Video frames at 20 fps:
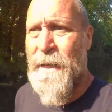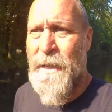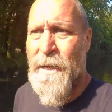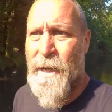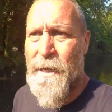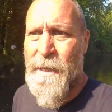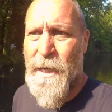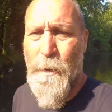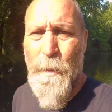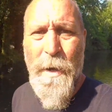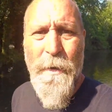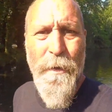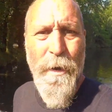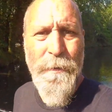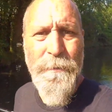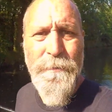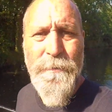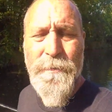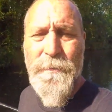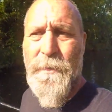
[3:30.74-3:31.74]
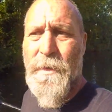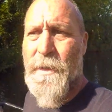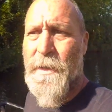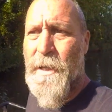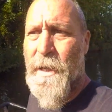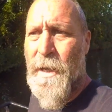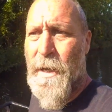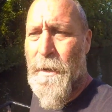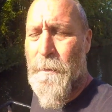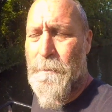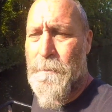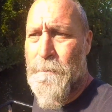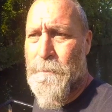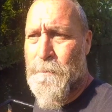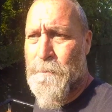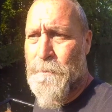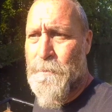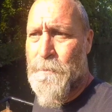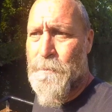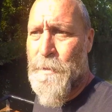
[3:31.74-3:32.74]
Okay, we're on the
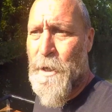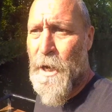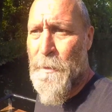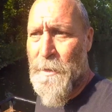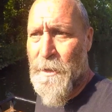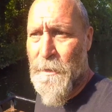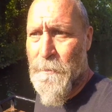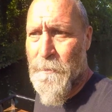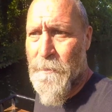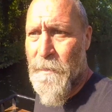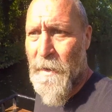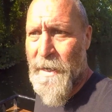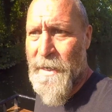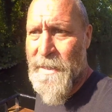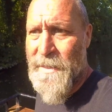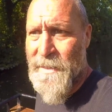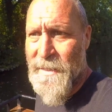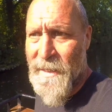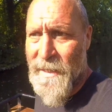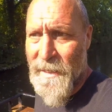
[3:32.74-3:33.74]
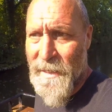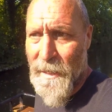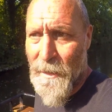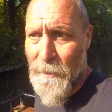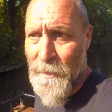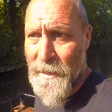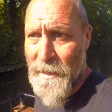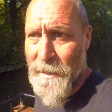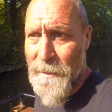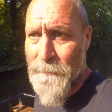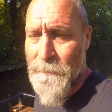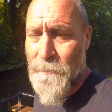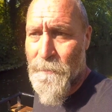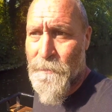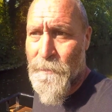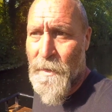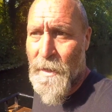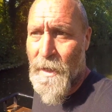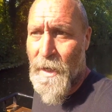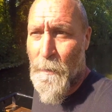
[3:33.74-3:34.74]
Birmingham Fazeley Canal here,
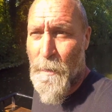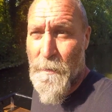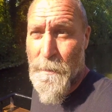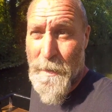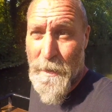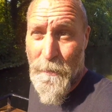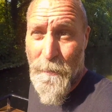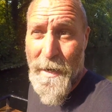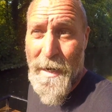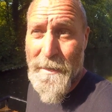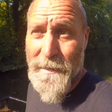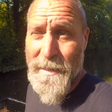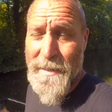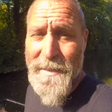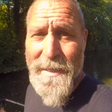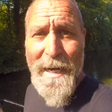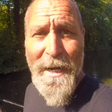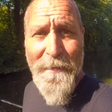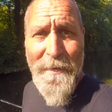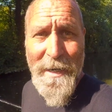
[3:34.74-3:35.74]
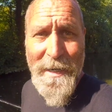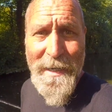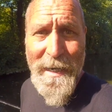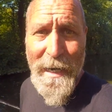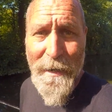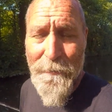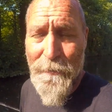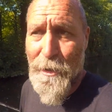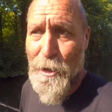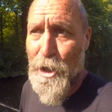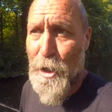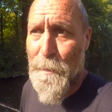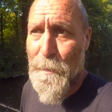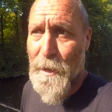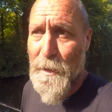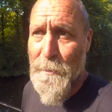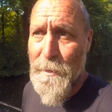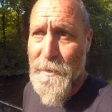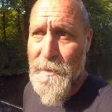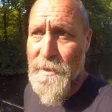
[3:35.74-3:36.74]
and we've been around this area now for a couple
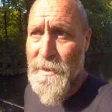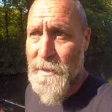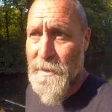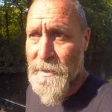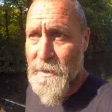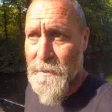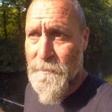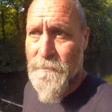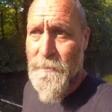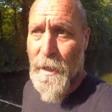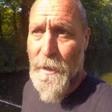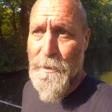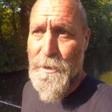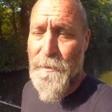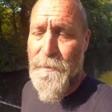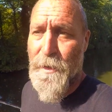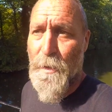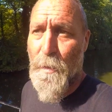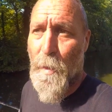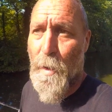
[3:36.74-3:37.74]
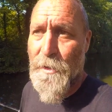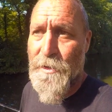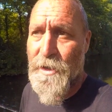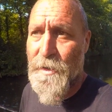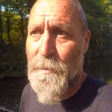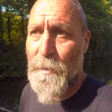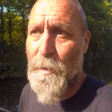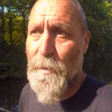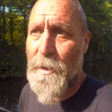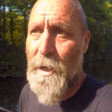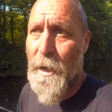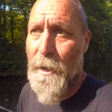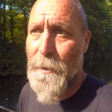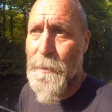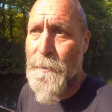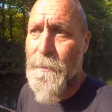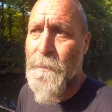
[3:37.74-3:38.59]
of months, as those of you watching will know.